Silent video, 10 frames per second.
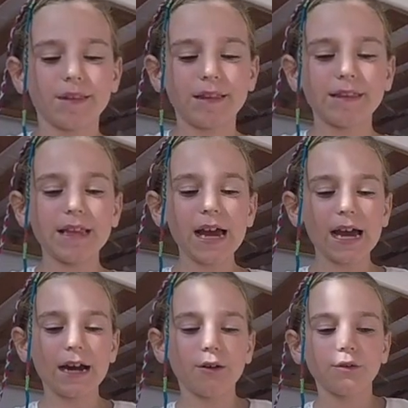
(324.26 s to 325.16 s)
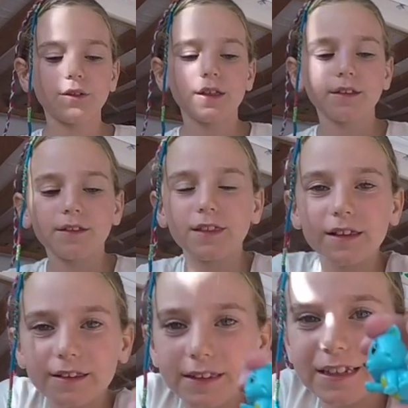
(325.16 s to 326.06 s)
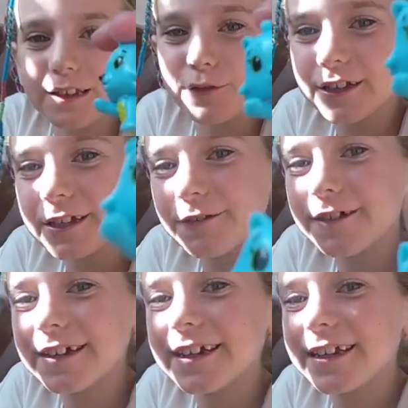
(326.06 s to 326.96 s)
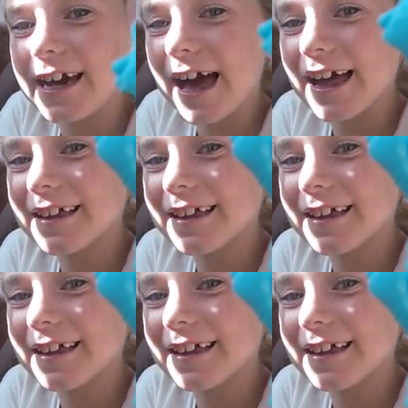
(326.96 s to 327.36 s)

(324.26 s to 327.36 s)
Now there's this little cute kitty cat.